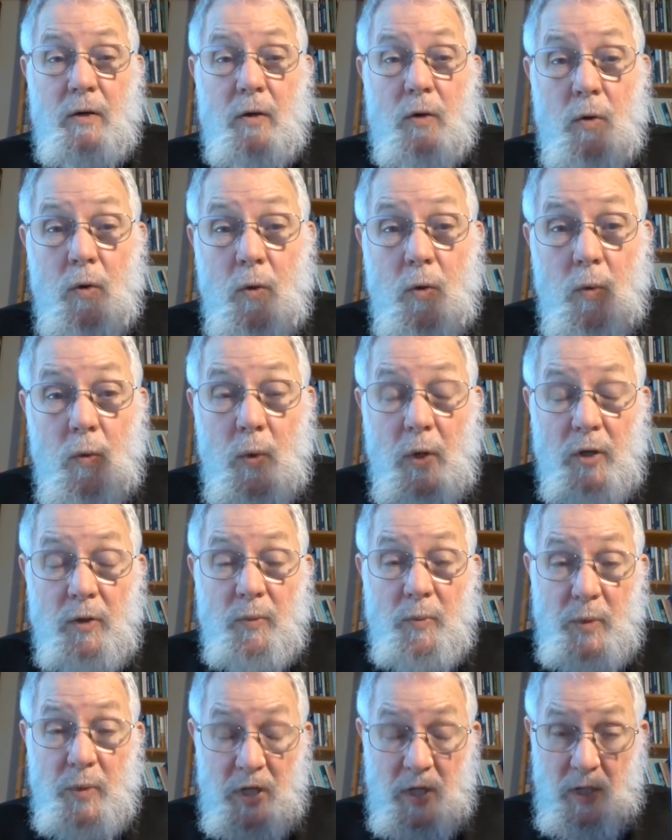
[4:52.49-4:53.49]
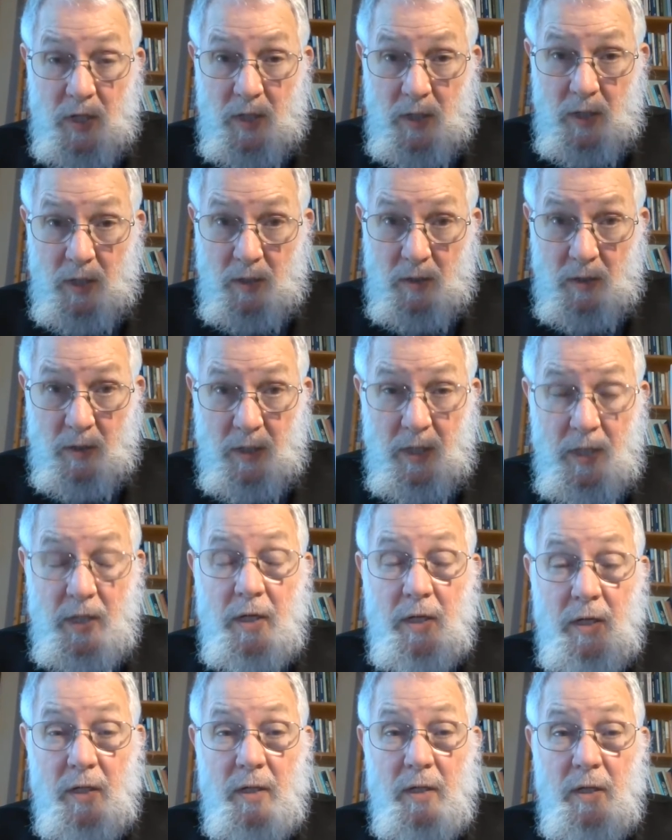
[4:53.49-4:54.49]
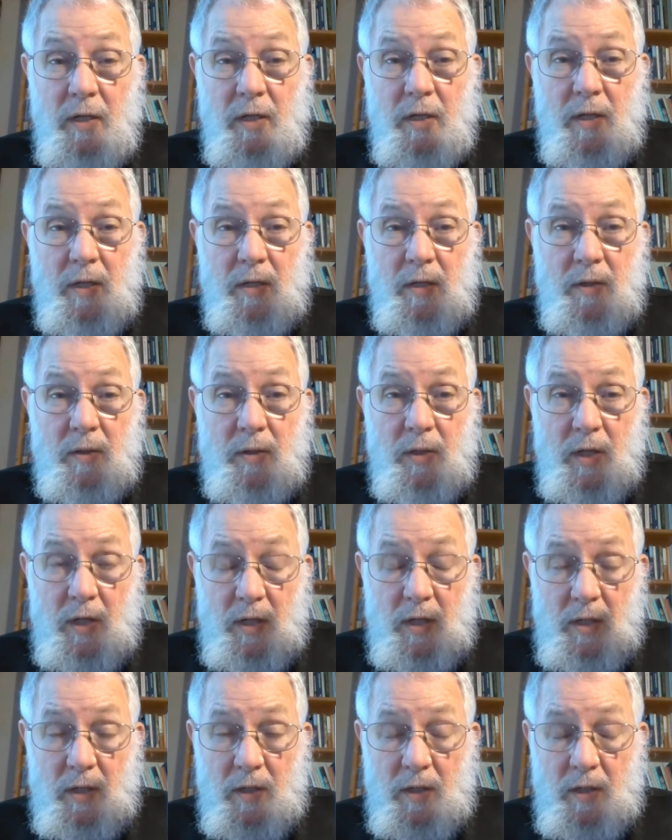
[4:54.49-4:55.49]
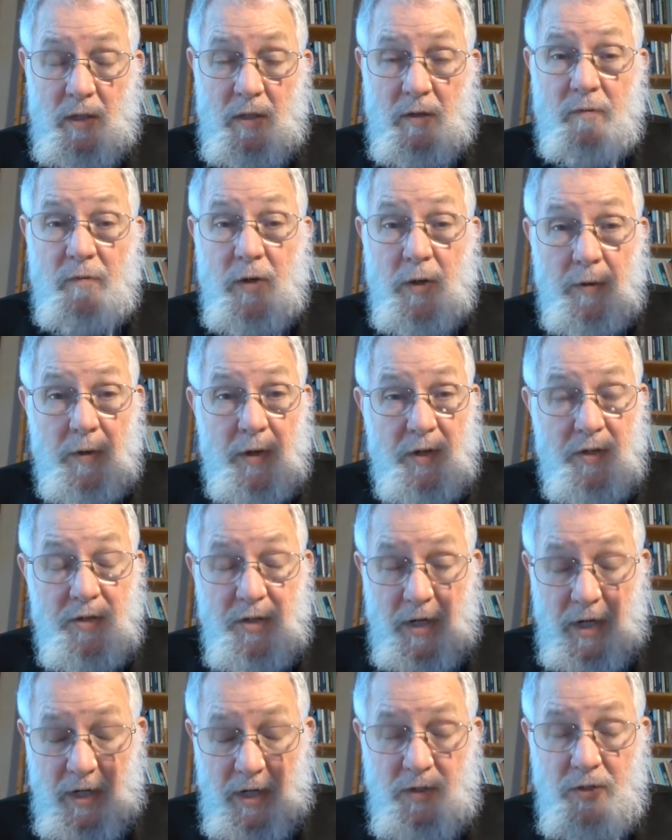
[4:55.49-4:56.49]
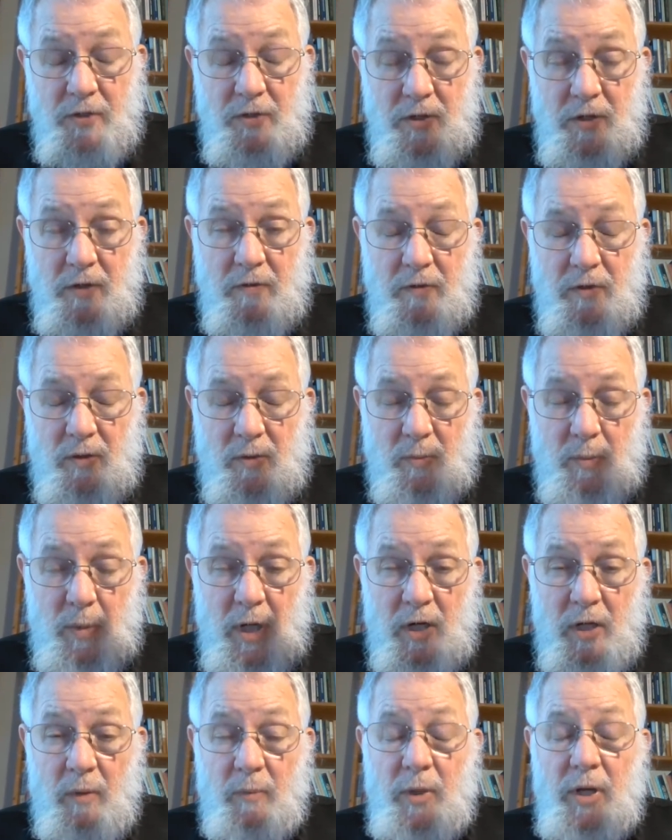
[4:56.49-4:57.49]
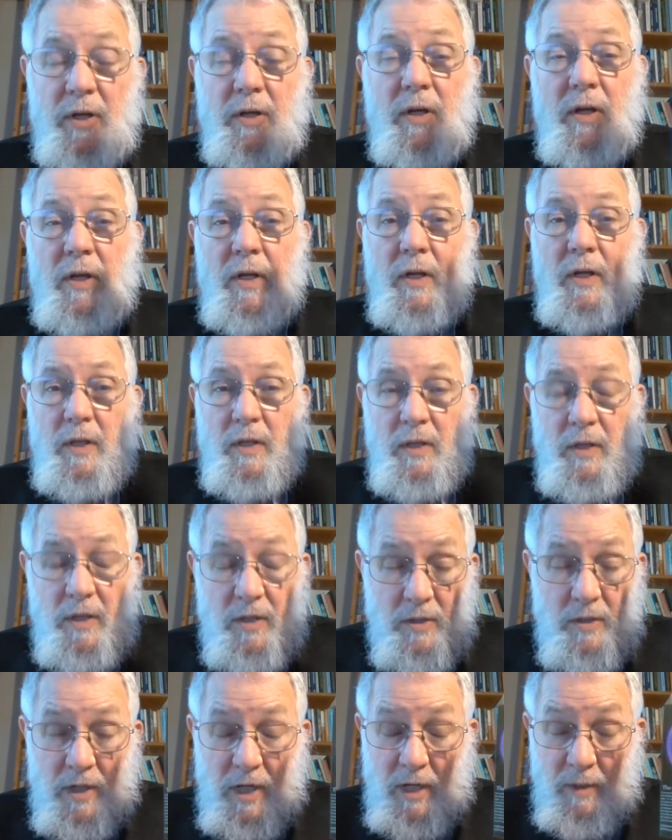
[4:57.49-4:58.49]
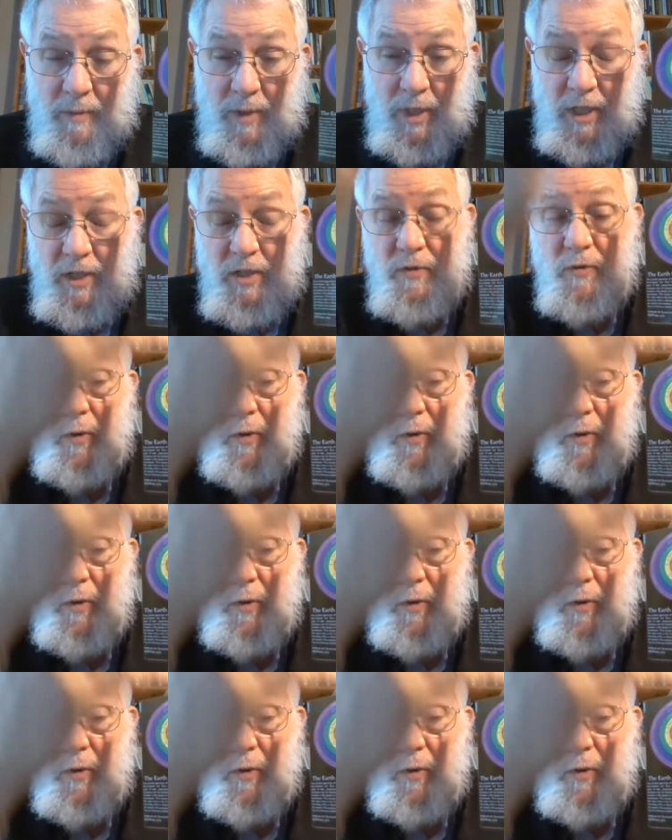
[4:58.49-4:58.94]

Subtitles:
who will be leading the various agencies of the Parliament. these nominees